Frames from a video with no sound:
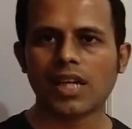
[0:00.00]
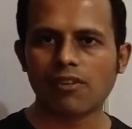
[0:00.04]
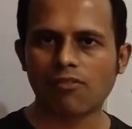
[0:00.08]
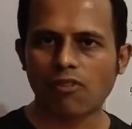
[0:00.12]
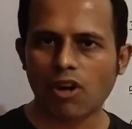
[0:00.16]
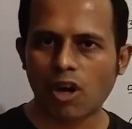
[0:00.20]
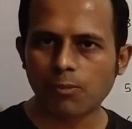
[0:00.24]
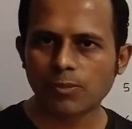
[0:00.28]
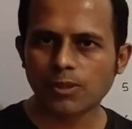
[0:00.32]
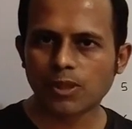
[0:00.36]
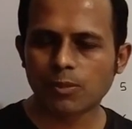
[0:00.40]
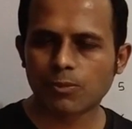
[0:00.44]

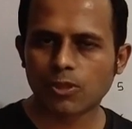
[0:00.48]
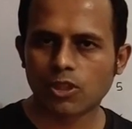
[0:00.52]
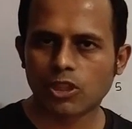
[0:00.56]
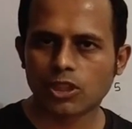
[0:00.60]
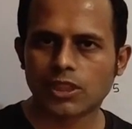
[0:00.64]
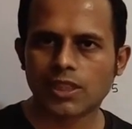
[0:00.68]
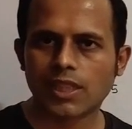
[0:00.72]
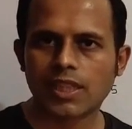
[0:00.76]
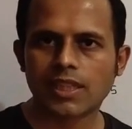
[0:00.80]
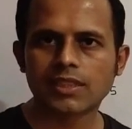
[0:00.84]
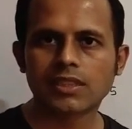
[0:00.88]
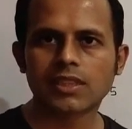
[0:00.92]
DevOps
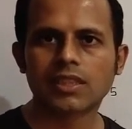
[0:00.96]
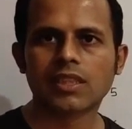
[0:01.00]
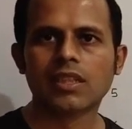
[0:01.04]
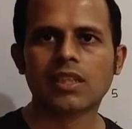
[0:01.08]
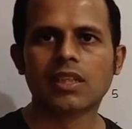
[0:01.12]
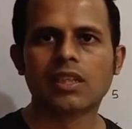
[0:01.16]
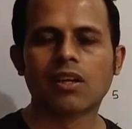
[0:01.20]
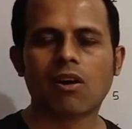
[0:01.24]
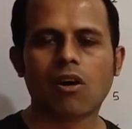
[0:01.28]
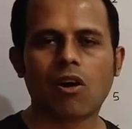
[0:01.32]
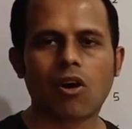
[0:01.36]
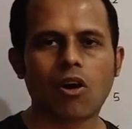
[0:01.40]
process,
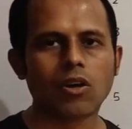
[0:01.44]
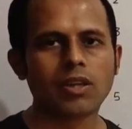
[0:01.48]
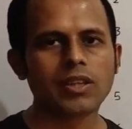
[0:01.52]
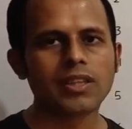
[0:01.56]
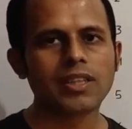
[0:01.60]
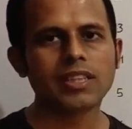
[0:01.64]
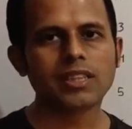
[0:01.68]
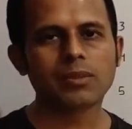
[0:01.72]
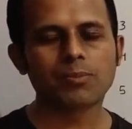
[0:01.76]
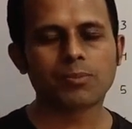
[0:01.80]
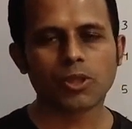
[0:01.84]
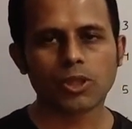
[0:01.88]
all
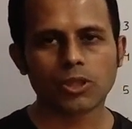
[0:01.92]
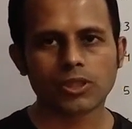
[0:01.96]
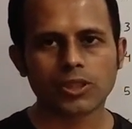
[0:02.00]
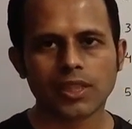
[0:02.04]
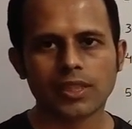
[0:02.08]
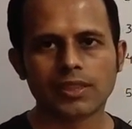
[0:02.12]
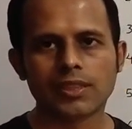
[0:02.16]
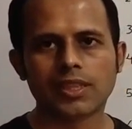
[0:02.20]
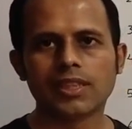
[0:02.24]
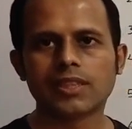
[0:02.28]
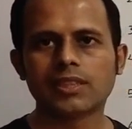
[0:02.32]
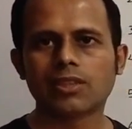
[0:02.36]
these
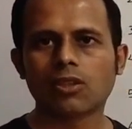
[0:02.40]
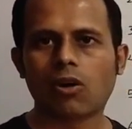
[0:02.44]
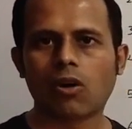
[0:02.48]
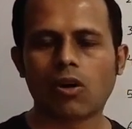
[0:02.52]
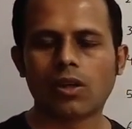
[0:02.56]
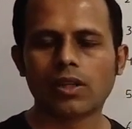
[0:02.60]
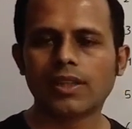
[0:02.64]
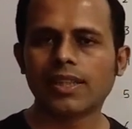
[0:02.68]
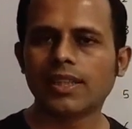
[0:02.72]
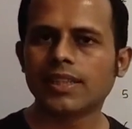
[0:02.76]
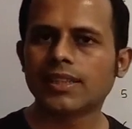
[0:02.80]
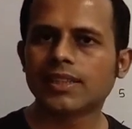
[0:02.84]
processes,
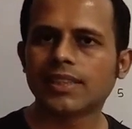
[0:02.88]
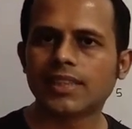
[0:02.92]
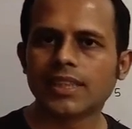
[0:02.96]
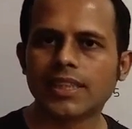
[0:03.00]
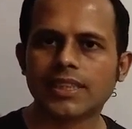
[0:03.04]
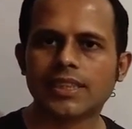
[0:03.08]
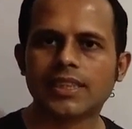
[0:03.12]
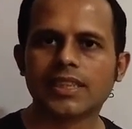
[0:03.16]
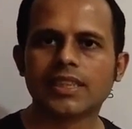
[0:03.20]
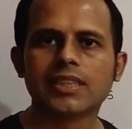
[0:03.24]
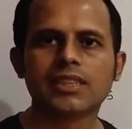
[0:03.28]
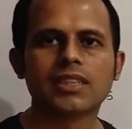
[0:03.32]
all these
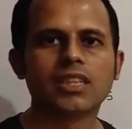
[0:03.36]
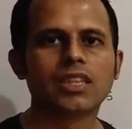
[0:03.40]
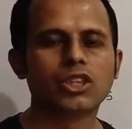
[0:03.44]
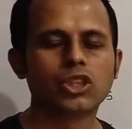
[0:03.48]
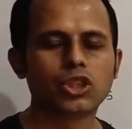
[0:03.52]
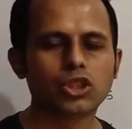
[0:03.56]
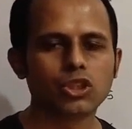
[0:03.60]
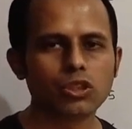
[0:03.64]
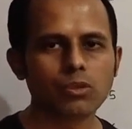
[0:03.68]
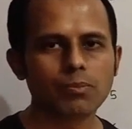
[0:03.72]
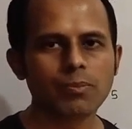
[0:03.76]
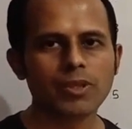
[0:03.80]
stages
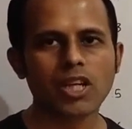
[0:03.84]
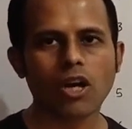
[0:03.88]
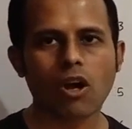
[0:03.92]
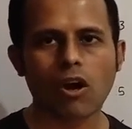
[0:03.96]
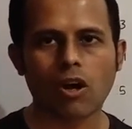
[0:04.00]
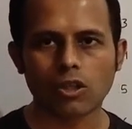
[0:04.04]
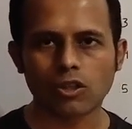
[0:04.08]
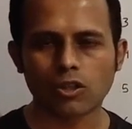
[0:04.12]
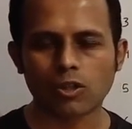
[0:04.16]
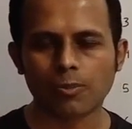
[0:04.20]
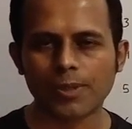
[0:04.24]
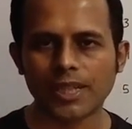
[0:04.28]
should be
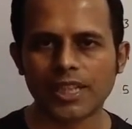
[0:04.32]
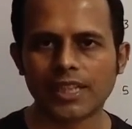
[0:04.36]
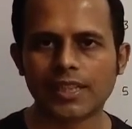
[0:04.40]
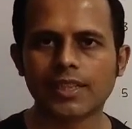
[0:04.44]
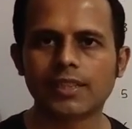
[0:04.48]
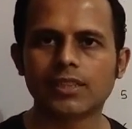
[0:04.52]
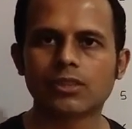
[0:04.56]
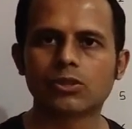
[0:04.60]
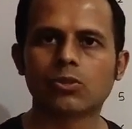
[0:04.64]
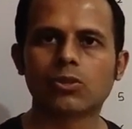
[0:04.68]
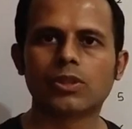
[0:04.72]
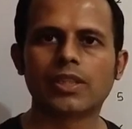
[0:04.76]

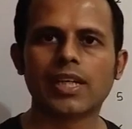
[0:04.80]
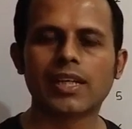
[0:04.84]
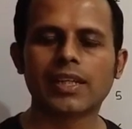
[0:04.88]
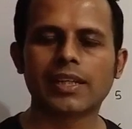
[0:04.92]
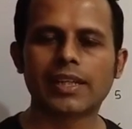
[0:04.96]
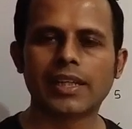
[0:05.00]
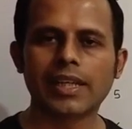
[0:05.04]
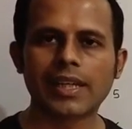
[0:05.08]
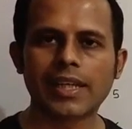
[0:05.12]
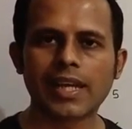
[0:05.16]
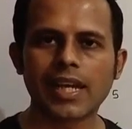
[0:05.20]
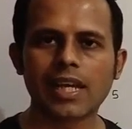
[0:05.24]
automated so
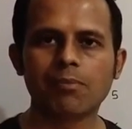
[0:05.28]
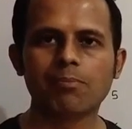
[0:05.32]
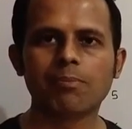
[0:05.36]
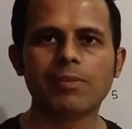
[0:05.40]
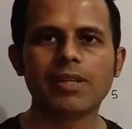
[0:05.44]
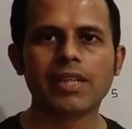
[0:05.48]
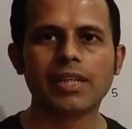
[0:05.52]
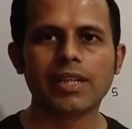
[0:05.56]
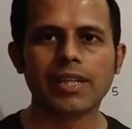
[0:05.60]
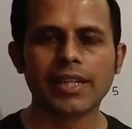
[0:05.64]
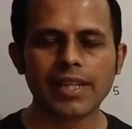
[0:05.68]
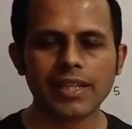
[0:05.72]
that they can
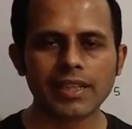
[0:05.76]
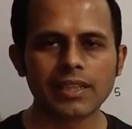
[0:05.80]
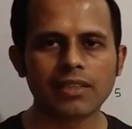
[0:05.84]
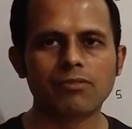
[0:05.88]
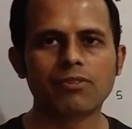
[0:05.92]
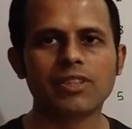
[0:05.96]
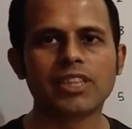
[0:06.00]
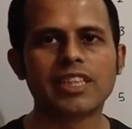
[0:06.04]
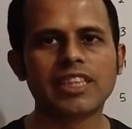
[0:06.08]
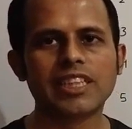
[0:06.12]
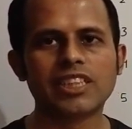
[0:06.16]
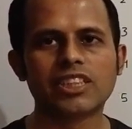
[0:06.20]
be linked
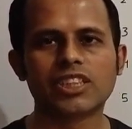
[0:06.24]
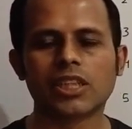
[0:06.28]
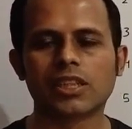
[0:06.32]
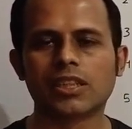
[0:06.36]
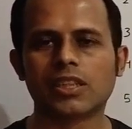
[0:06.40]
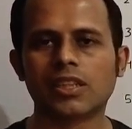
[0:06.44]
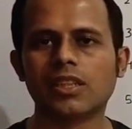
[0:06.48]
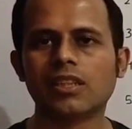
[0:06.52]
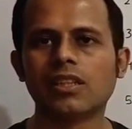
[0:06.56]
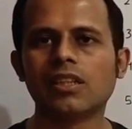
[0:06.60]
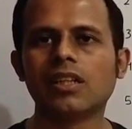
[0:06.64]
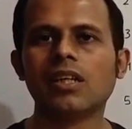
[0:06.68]
with each
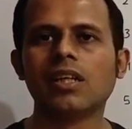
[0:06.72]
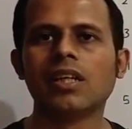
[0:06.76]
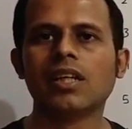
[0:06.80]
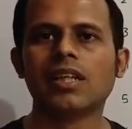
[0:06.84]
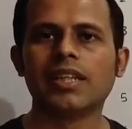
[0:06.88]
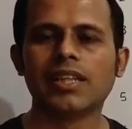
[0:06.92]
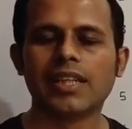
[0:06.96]
other.